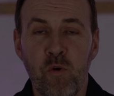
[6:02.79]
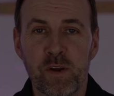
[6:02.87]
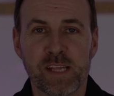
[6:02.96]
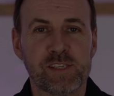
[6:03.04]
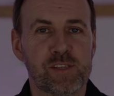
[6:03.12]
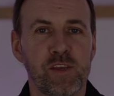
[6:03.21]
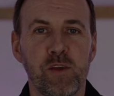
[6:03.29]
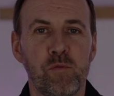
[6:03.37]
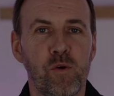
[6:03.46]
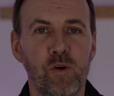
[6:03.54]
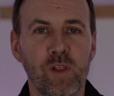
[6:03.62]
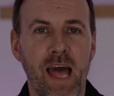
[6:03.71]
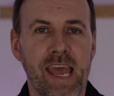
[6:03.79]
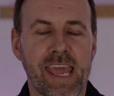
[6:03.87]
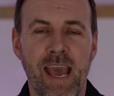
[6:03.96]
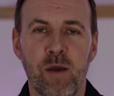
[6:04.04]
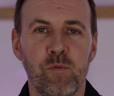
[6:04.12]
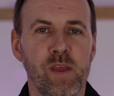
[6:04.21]
morning to you all, and
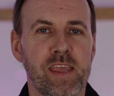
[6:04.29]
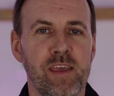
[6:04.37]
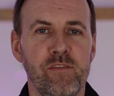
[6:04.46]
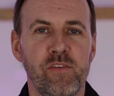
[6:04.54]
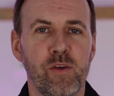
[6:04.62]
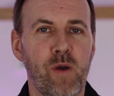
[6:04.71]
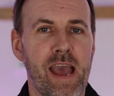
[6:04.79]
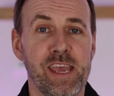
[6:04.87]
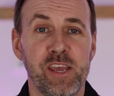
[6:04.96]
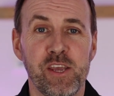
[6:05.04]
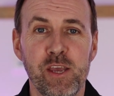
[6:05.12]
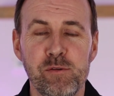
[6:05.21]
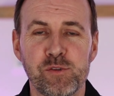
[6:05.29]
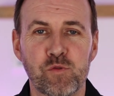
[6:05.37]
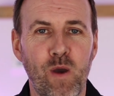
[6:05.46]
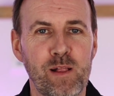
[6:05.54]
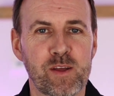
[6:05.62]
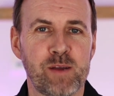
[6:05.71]
can we give you a huge
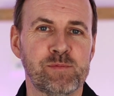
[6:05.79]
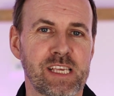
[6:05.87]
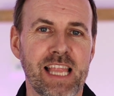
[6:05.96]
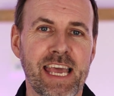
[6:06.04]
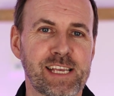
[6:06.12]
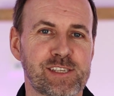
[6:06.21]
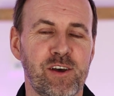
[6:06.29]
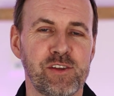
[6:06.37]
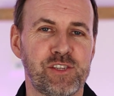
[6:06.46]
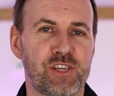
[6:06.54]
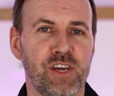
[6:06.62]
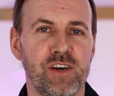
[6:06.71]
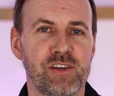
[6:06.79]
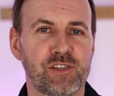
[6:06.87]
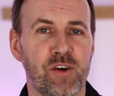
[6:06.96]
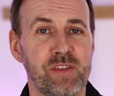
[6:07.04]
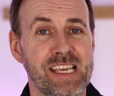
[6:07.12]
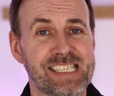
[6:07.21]
welcome to Lakeside
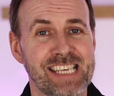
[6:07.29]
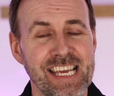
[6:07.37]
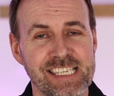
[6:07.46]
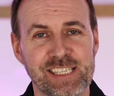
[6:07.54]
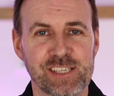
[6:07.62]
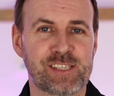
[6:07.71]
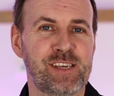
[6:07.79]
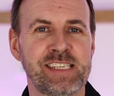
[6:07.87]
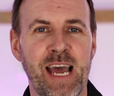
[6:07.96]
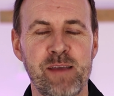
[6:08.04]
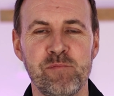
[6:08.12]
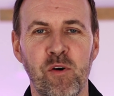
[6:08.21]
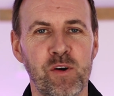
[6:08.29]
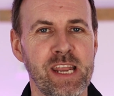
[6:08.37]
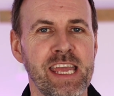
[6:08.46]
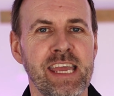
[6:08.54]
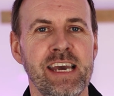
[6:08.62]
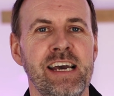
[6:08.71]
Church on this Easter Sunday
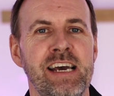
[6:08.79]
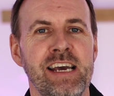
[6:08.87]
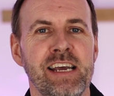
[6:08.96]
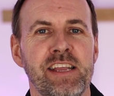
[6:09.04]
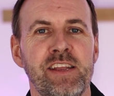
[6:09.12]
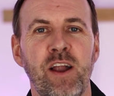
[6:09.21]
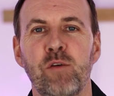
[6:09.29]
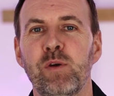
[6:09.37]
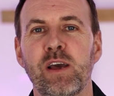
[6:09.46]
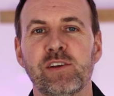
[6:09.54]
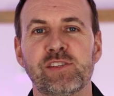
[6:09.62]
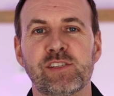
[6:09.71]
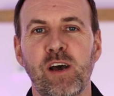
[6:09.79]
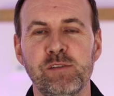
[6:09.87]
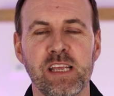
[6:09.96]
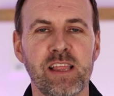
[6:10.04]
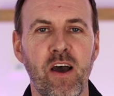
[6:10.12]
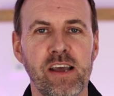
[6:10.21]
morning? You know, we are so
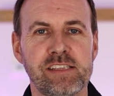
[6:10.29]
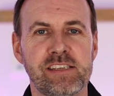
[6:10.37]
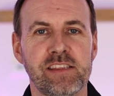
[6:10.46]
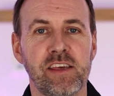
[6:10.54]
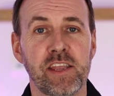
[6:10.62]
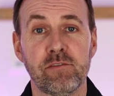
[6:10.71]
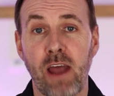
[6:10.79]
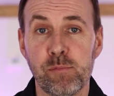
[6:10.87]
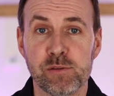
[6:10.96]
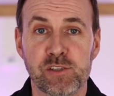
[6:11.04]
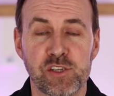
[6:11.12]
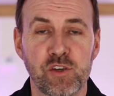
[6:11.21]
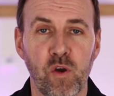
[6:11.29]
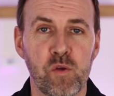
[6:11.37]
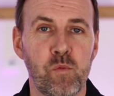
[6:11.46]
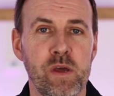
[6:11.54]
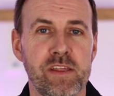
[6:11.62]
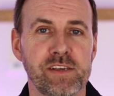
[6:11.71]
delighted that you're able to
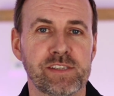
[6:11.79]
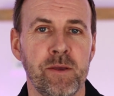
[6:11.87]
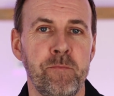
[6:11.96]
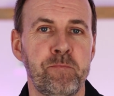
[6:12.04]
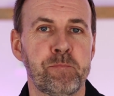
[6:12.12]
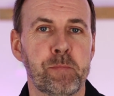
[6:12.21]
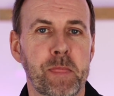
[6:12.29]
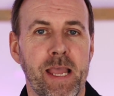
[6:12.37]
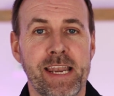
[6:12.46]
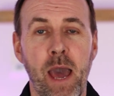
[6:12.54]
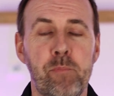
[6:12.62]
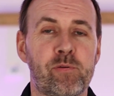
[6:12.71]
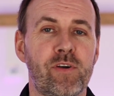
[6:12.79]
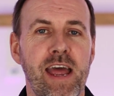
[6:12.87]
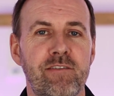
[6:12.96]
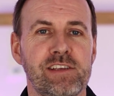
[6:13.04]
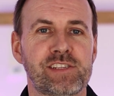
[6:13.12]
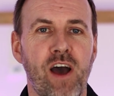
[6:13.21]
join with us. And our
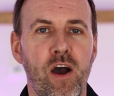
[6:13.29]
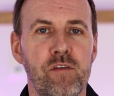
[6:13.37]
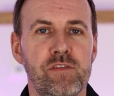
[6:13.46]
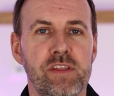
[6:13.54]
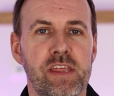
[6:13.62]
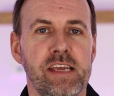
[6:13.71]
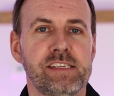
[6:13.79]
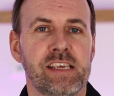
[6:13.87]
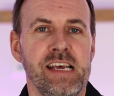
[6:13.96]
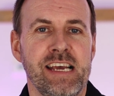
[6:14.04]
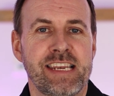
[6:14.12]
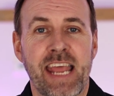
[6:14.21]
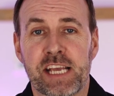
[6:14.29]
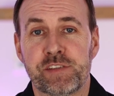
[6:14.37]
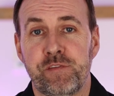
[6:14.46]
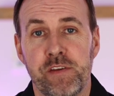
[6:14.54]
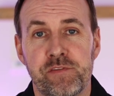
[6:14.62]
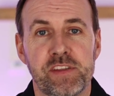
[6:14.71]
prayer is that over these
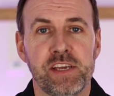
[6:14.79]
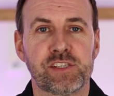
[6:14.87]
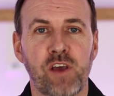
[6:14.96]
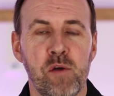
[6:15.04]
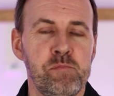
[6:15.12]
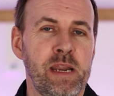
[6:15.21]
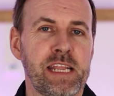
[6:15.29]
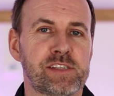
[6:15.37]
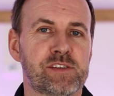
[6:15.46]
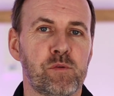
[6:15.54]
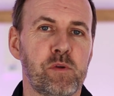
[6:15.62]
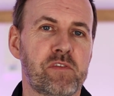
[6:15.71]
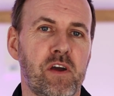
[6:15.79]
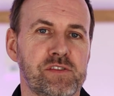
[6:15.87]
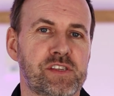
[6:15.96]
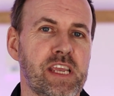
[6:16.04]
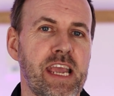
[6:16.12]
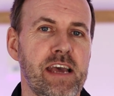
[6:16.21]
next 50 or so minutes that we've
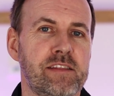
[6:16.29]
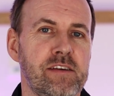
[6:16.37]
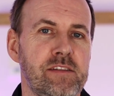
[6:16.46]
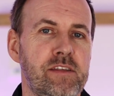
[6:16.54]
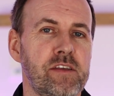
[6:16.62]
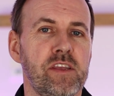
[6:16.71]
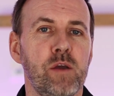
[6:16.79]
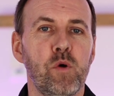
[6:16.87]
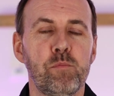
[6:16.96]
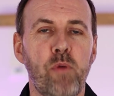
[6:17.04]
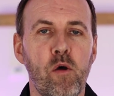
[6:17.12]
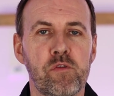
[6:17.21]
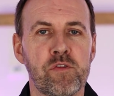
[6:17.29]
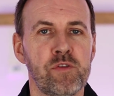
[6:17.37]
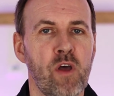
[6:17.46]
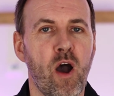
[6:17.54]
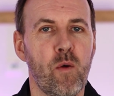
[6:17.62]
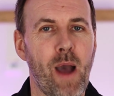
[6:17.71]
got together, that you will both
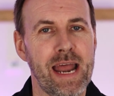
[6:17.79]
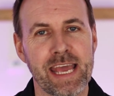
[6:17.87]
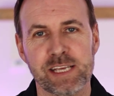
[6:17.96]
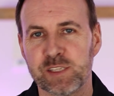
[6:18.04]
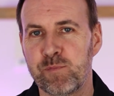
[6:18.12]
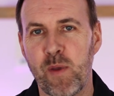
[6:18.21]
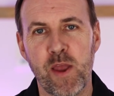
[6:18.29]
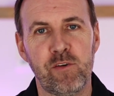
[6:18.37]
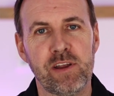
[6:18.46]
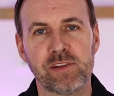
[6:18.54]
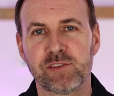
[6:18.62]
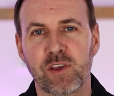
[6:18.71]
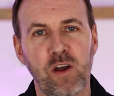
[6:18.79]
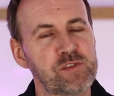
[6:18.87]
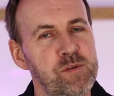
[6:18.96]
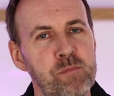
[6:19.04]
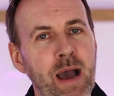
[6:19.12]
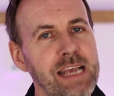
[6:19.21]
know and experience
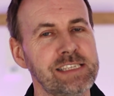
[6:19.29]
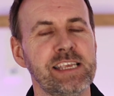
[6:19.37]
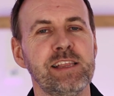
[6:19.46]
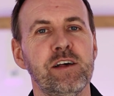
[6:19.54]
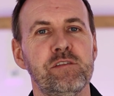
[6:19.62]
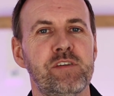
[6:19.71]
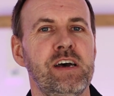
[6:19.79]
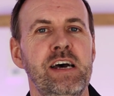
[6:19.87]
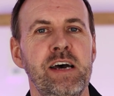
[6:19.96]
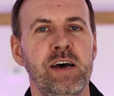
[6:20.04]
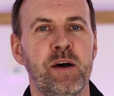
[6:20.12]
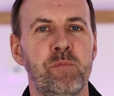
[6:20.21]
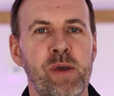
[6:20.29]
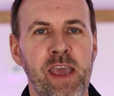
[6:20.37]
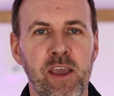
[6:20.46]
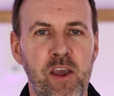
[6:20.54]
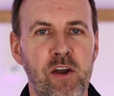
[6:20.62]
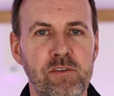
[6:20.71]
God's amazing love and be
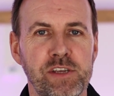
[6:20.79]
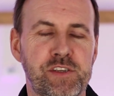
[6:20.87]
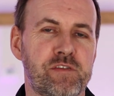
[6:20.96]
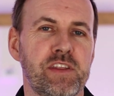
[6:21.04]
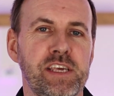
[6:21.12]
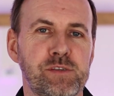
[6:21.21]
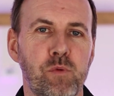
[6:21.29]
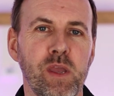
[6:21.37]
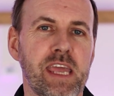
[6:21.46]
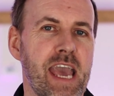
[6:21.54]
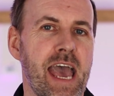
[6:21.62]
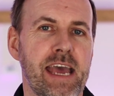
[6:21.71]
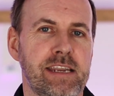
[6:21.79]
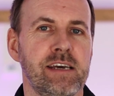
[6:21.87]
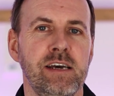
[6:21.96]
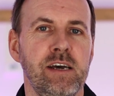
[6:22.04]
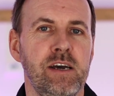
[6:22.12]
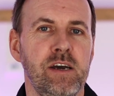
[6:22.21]
encouraged for this week ahead.